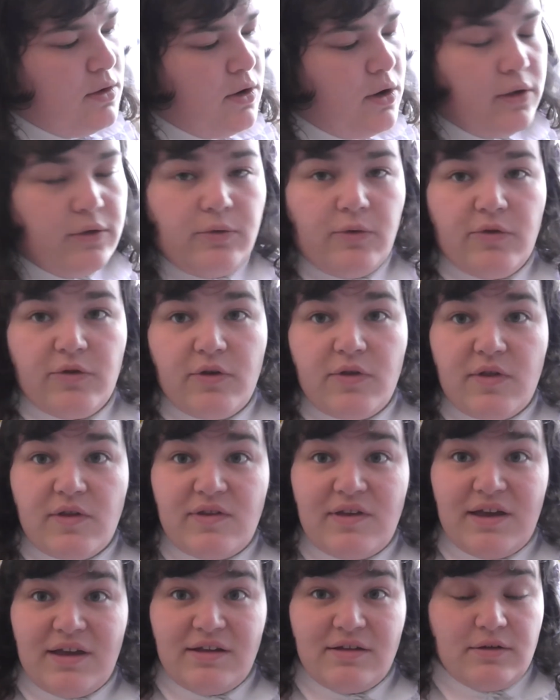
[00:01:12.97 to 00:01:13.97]
And also the
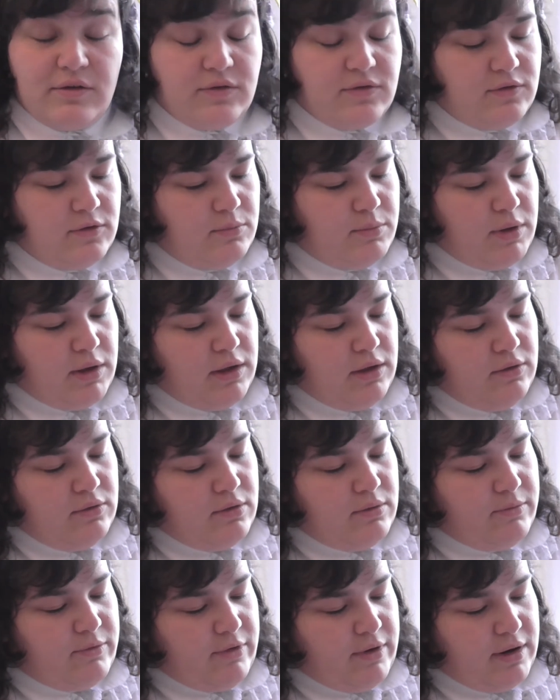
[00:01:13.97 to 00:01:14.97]
tin is super cute.
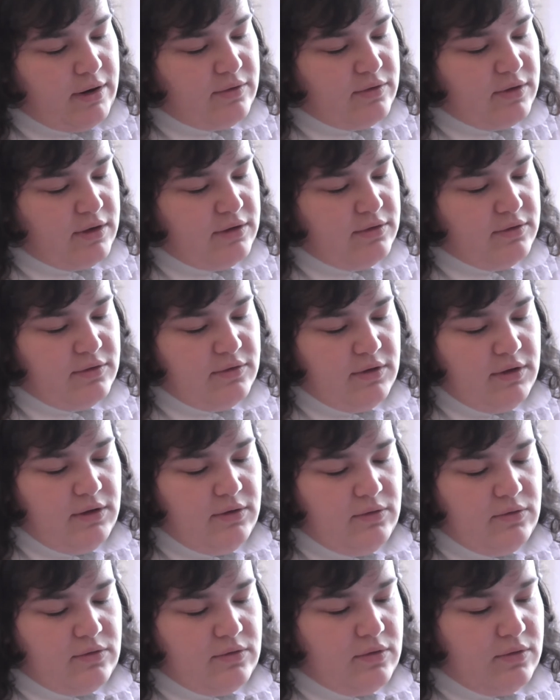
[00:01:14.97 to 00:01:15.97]
I'm very excited to
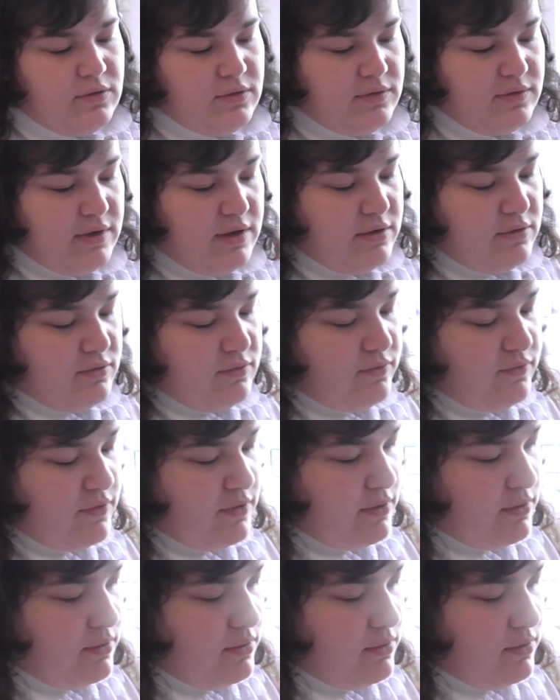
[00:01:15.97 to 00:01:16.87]
use the tin for